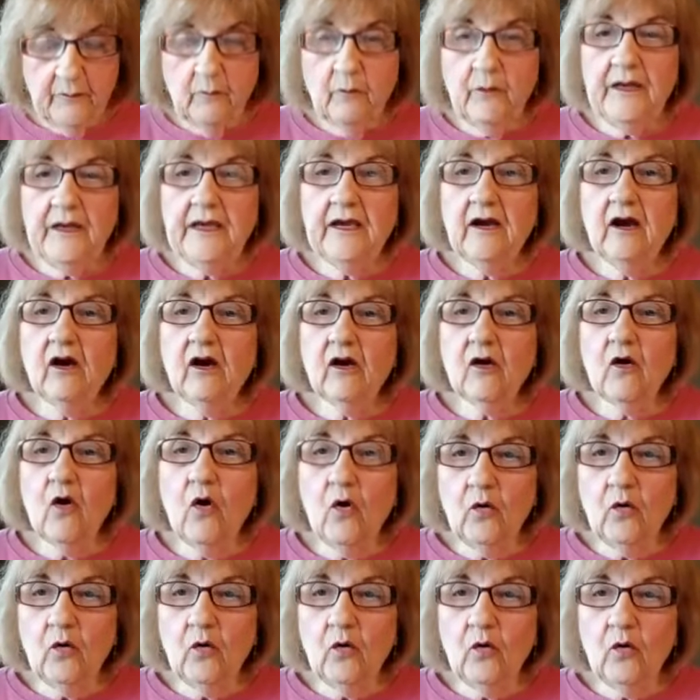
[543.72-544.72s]
We are
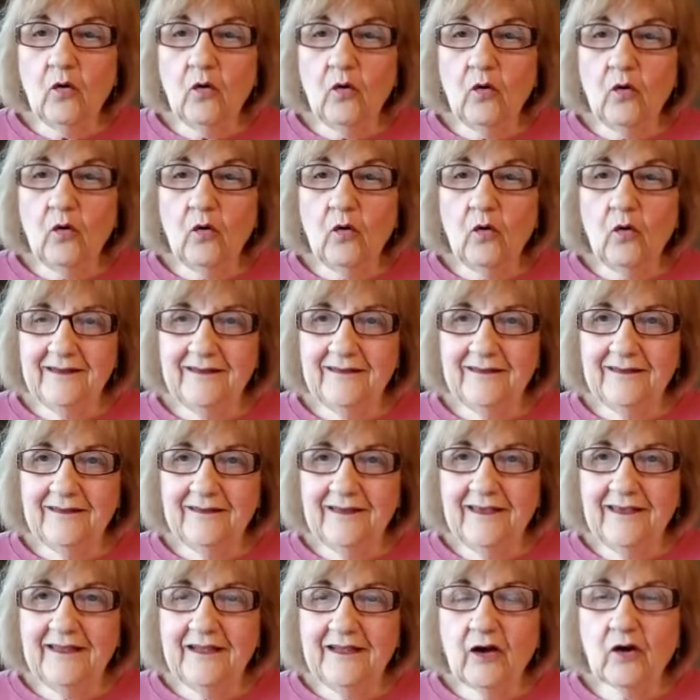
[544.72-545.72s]
holy.
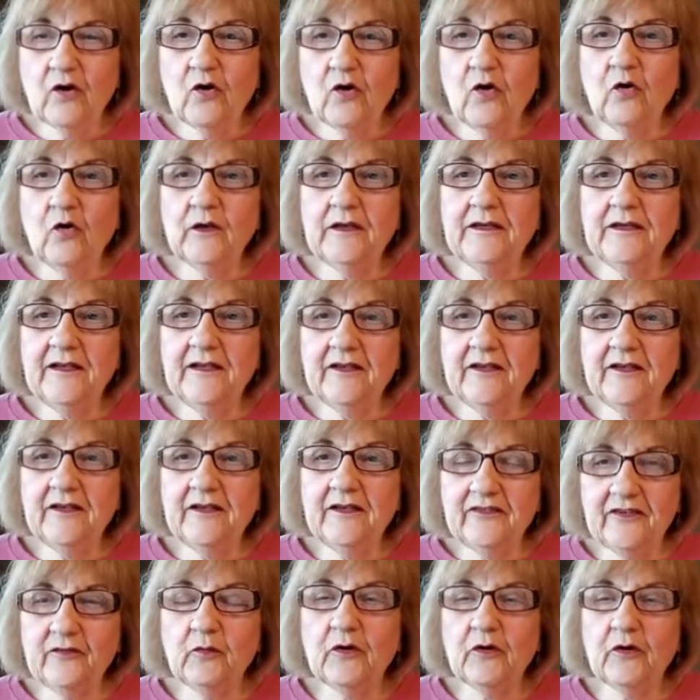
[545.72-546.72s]
In our holiness
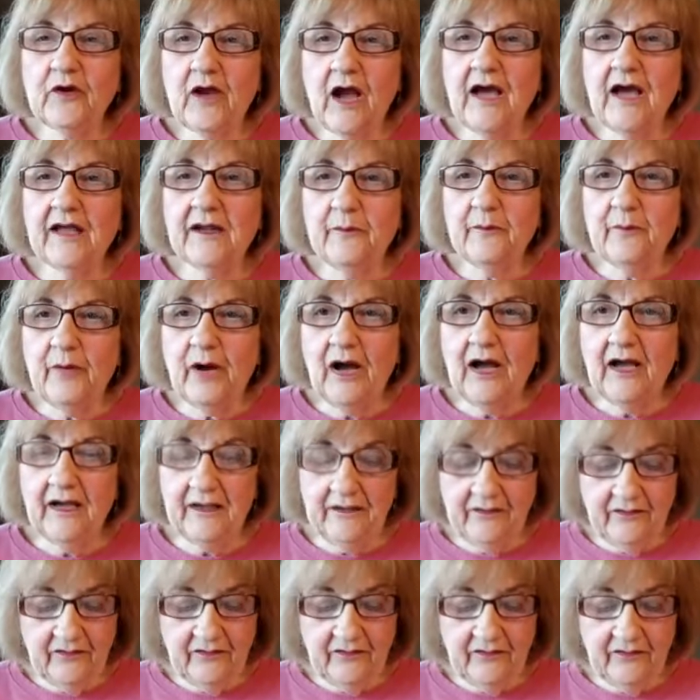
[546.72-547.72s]
is where God
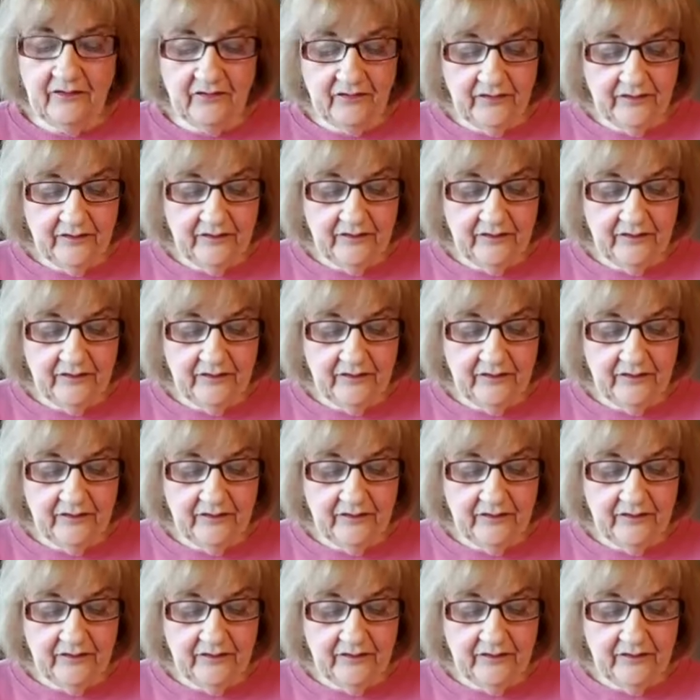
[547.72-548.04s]
abides.